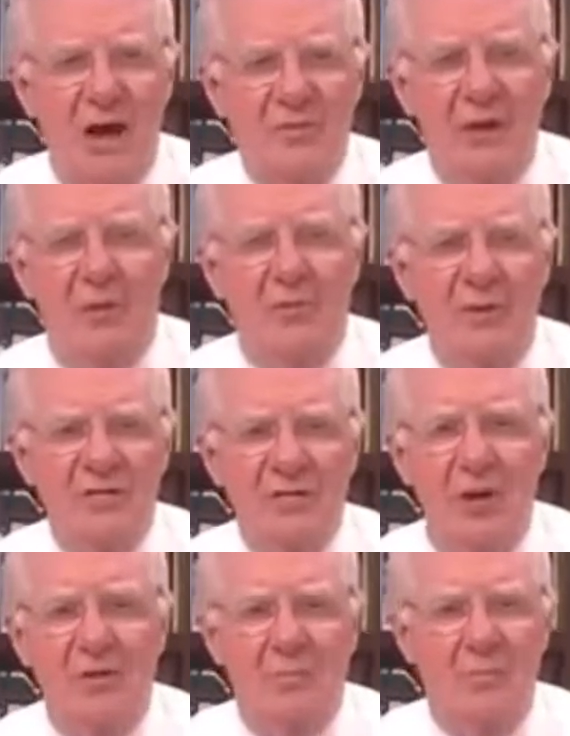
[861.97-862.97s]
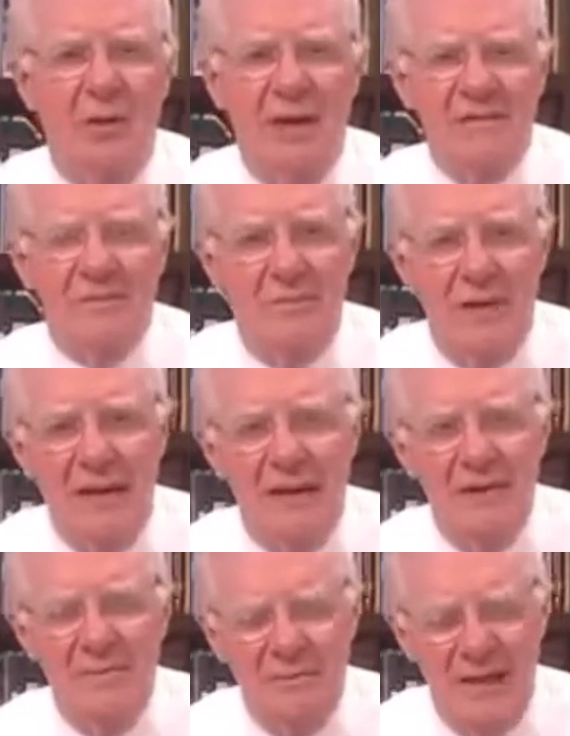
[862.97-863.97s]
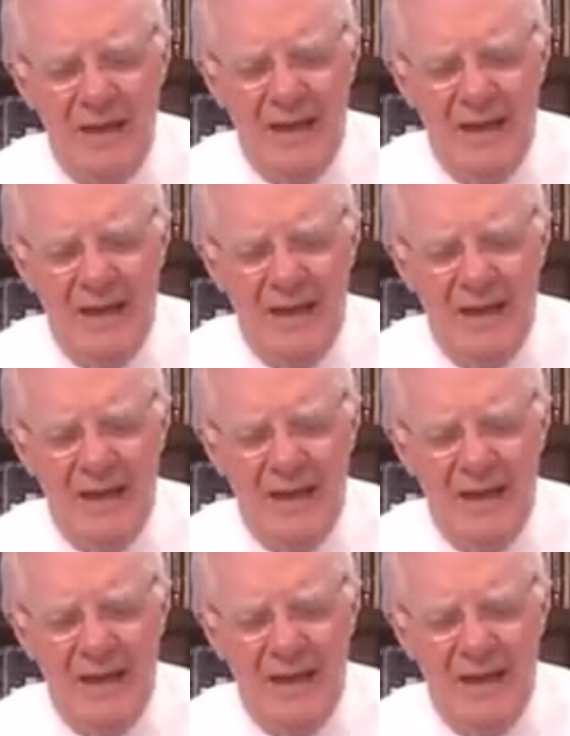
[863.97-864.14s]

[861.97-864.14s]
God that reached out and blessed me,